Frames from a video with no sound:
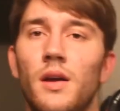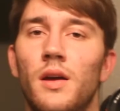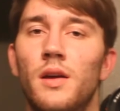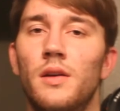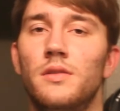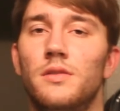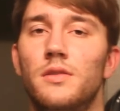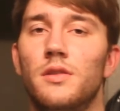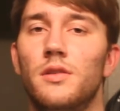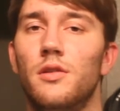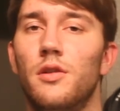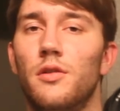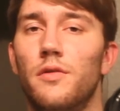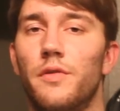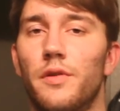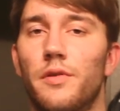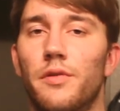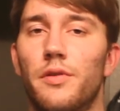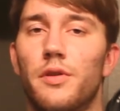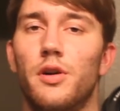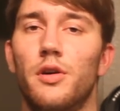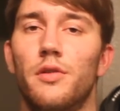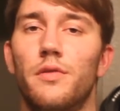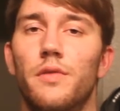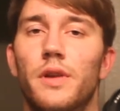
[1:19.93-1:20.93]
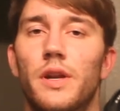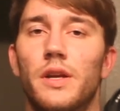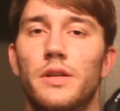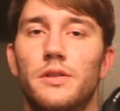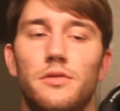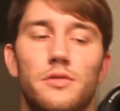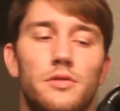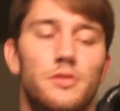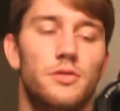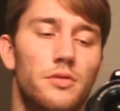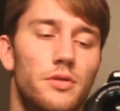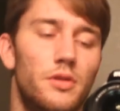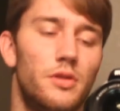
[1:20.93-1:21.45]
So hopefully with COVID, as
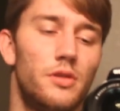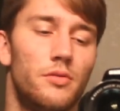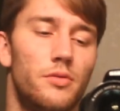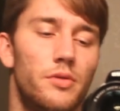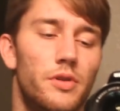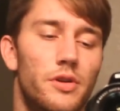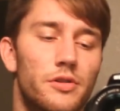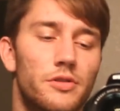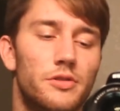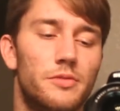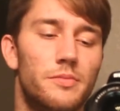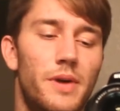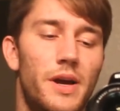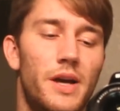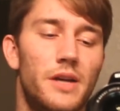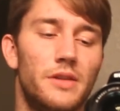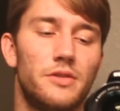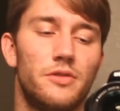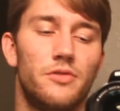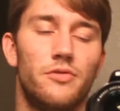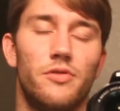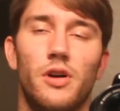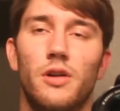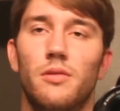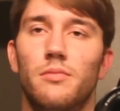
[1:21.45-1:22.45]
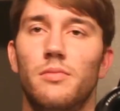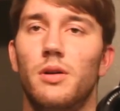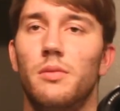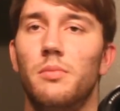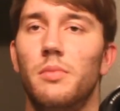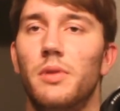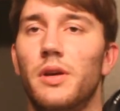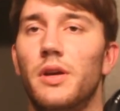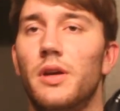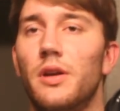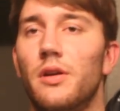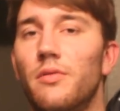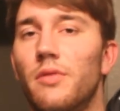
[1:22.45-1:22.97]
usual, you'll only wear those masks and around
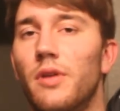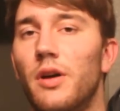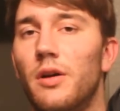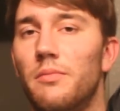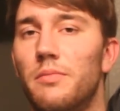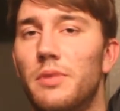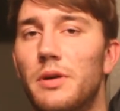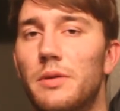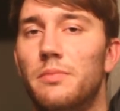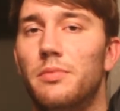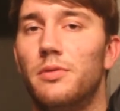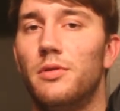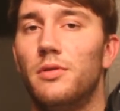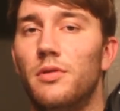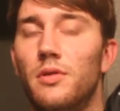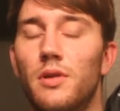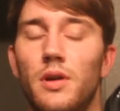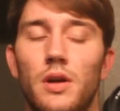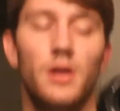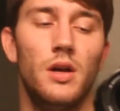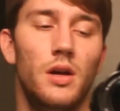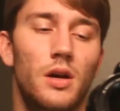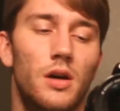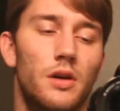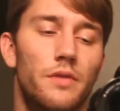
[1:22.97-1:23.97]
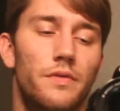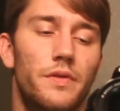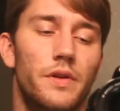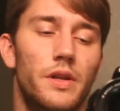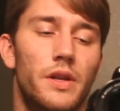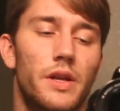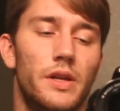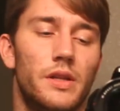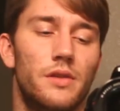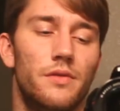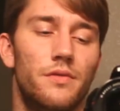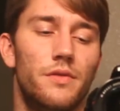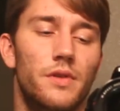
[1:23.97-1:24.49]
public and around people. Uh, if you
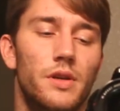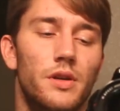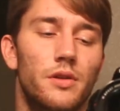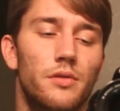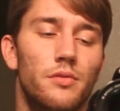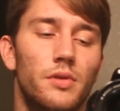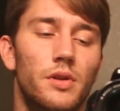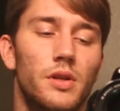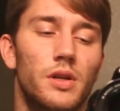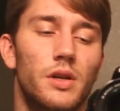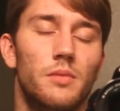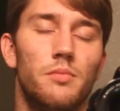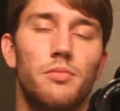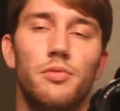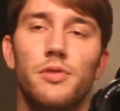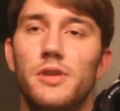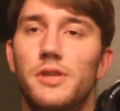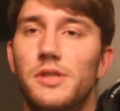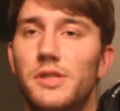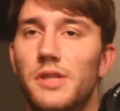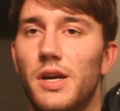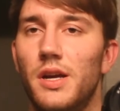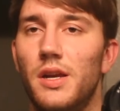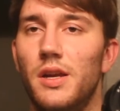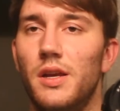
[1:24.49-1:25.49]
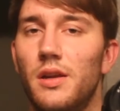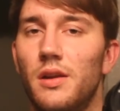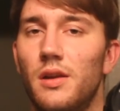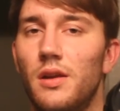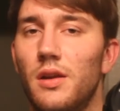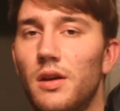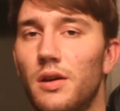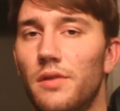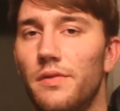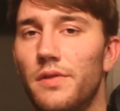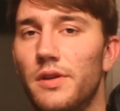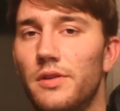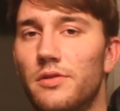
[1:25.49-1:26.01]
like the video, really appreciate it.
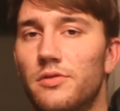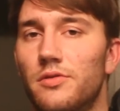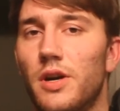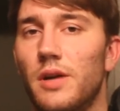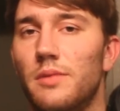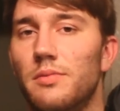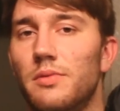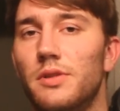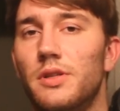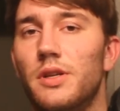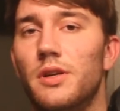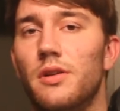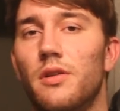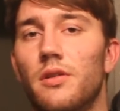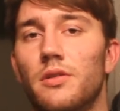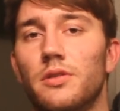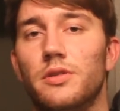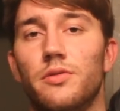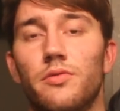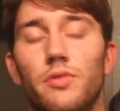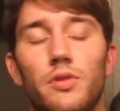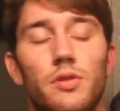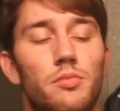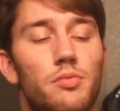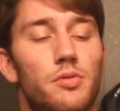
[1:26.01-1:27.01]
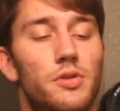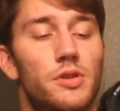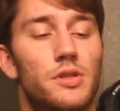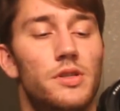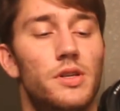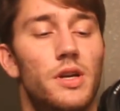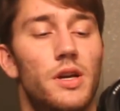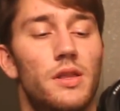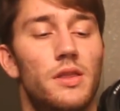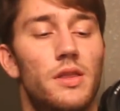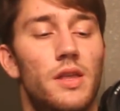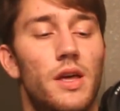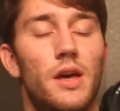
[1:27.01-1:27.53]
Uh, if you could subscribe to the channel, also really
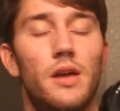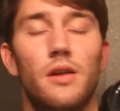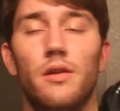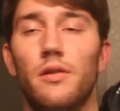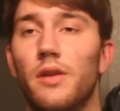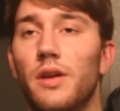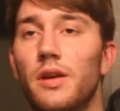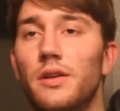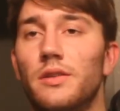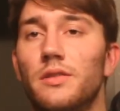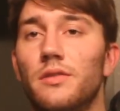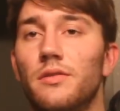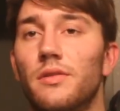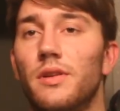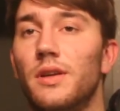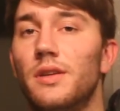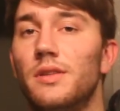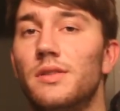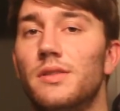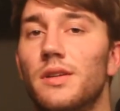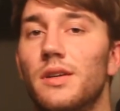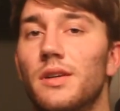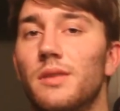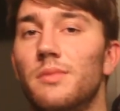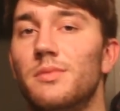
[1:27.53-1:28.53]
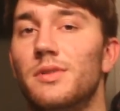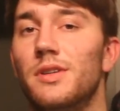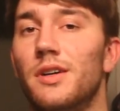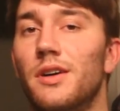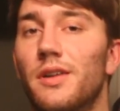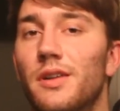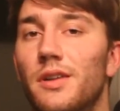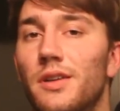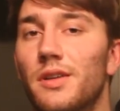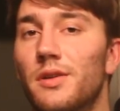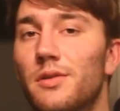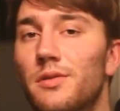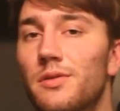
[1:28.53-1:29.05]
appreciate that. I'll catch y'all next time. So
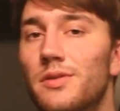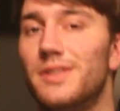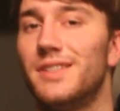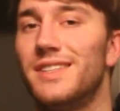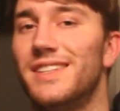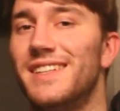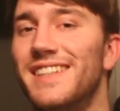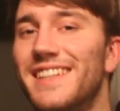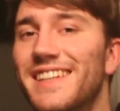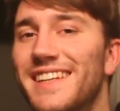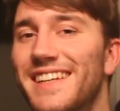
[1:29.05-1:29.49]
adios.